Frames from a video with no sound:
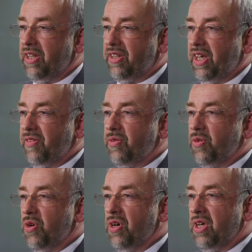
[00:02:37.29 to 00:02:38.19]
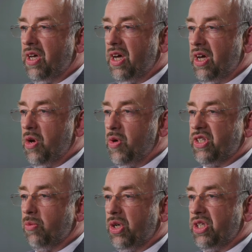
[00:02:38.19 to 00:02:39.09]
therefore who is
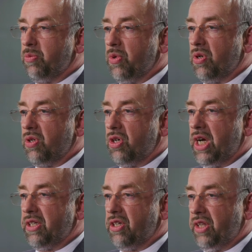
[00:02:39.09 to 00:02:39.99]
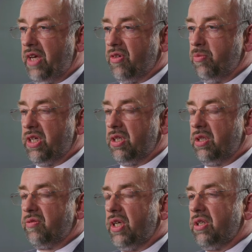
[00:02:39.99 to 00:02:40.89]
the principal contractor and they've committed an
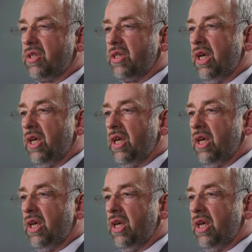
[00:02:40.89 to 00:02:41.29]
offence.